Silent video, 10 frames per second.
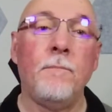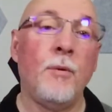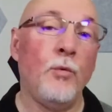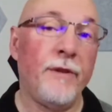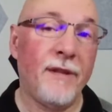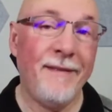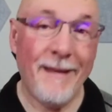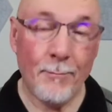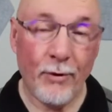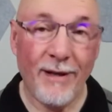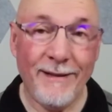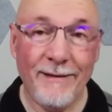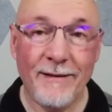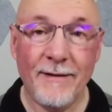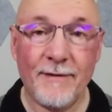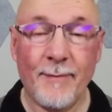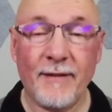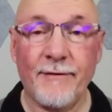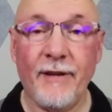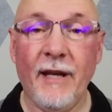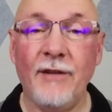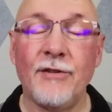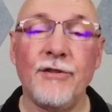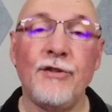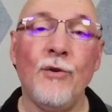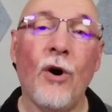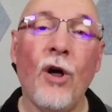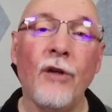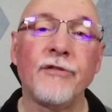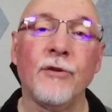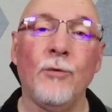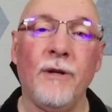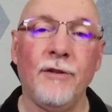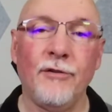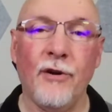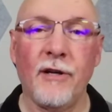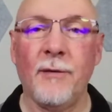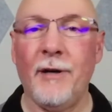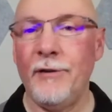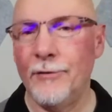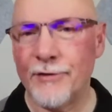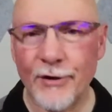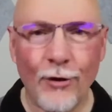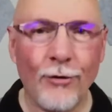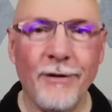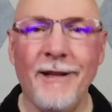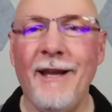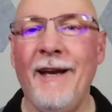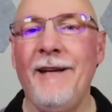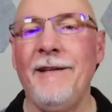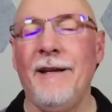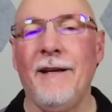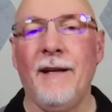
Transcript: But within that brand specifications, you also want to talk about your slogan line,